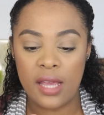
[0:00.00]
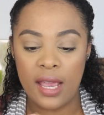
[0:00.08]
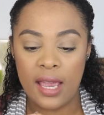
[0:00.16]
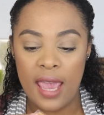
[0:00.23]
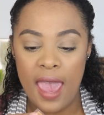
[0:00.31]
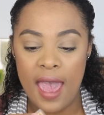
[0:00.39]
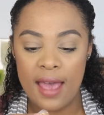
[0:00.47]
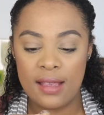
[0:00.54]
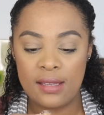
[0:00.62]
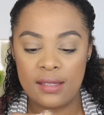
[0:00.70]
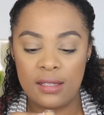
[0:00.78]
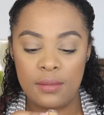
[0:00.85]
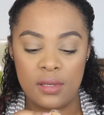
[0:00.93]
Like it
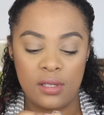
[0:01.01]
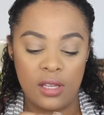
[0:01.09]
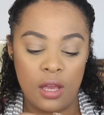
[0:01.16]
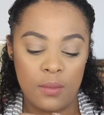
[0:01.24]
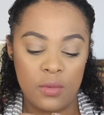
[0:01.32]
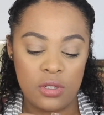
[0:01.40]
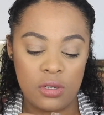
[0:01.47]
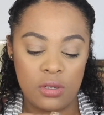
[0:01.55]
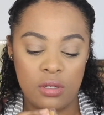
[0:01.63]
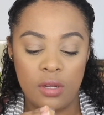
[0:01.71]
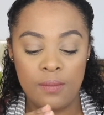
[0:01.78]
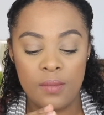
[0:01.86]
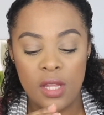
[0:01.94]
has, let me see how much.